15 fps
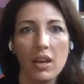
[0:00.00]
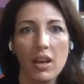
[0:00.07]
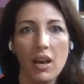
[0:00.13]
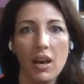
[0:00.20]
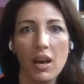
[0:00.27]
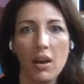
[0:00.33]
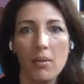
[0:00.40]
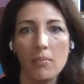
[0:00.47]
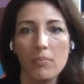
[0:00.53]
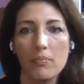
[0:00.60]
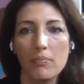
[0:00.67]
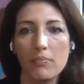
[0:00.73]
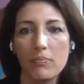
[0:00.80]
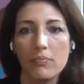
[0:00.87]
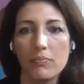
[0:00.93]
Let's
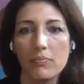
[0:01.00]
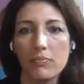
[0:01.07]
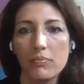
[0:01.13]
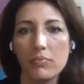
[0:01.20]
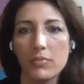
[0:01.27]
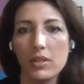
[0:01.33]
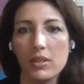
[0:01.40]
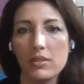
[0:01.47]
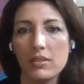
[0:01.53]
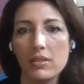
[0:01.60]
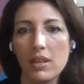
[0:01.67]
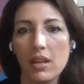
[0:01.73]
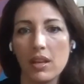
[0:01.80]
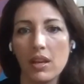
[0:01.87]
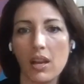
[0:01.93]

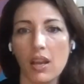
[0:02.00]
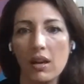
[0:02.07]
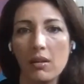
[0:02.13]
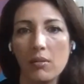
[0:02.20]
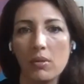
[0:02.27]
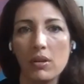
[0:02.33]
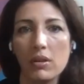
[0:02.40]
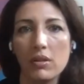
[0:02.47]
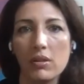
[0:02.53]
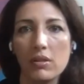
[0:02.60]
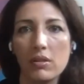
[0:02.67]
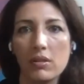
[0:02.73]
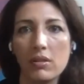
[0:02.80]
see, I will.